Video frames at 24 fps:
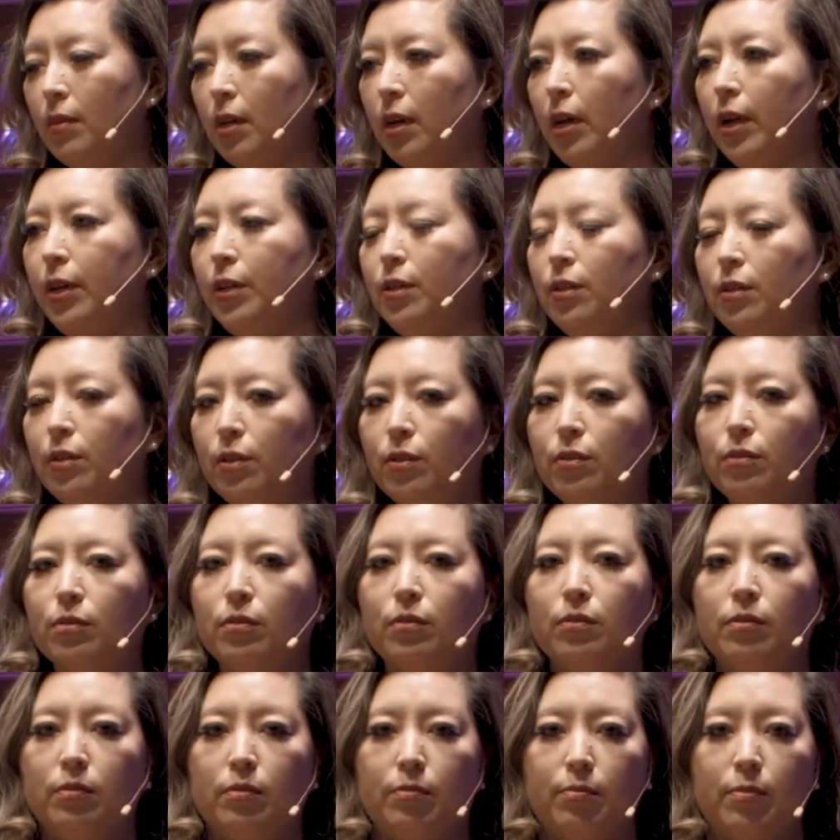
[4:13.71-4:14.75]
I
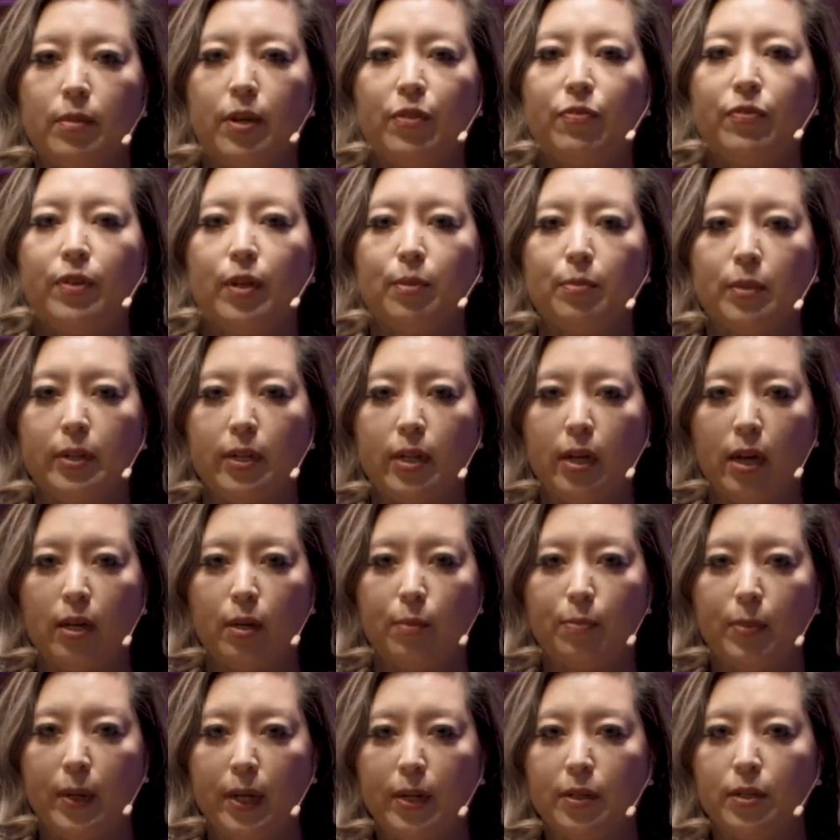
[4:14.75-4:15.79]
knew my family had
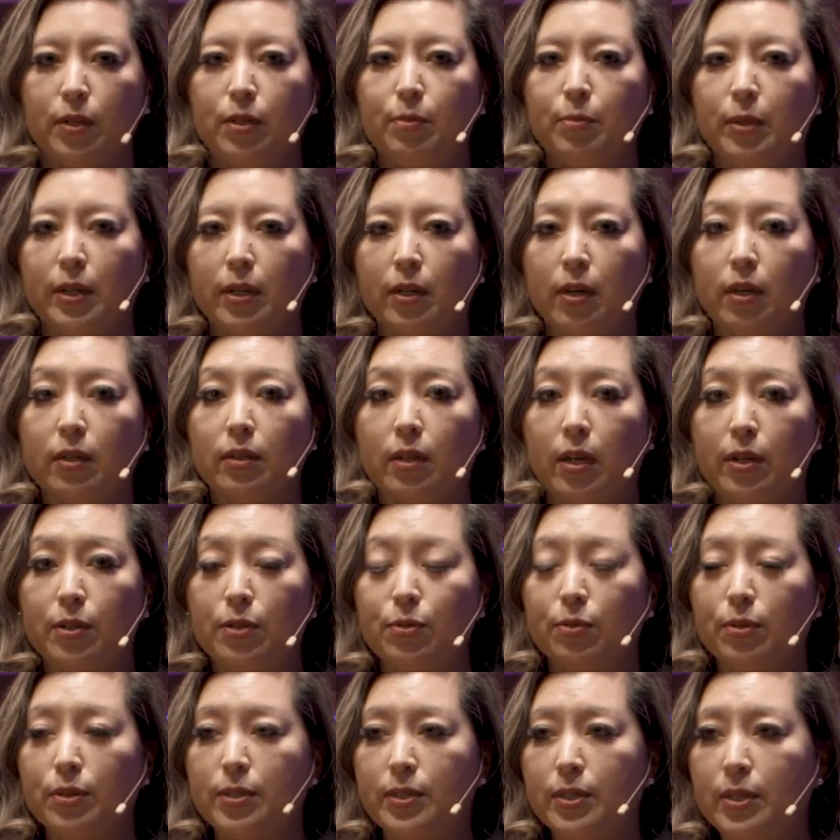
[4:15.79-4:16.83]
abandoned me on that
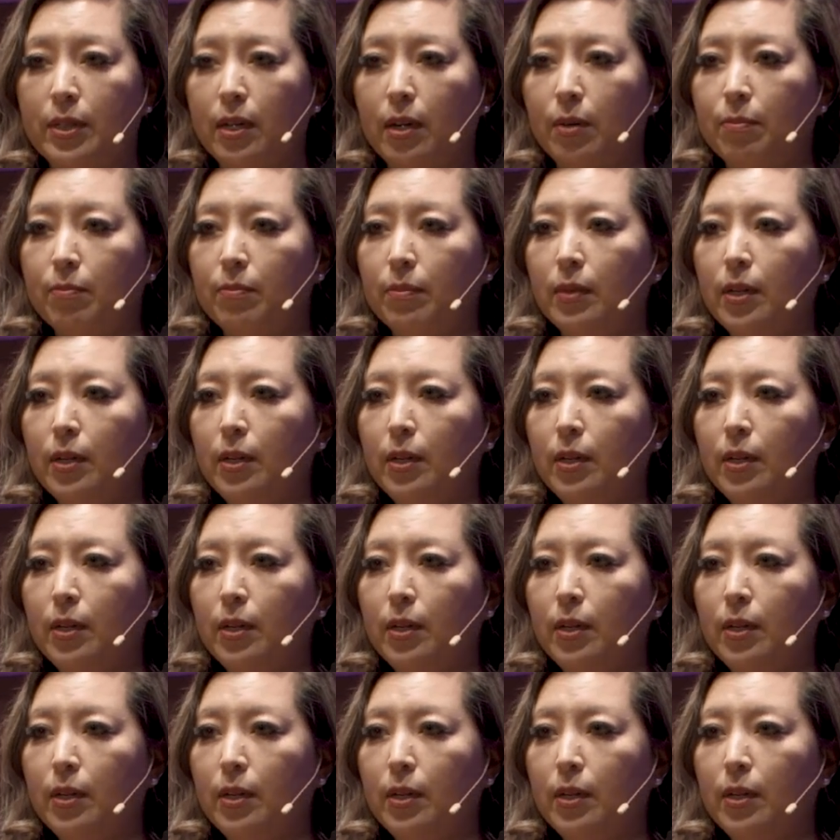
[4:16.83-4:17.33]
doorstep,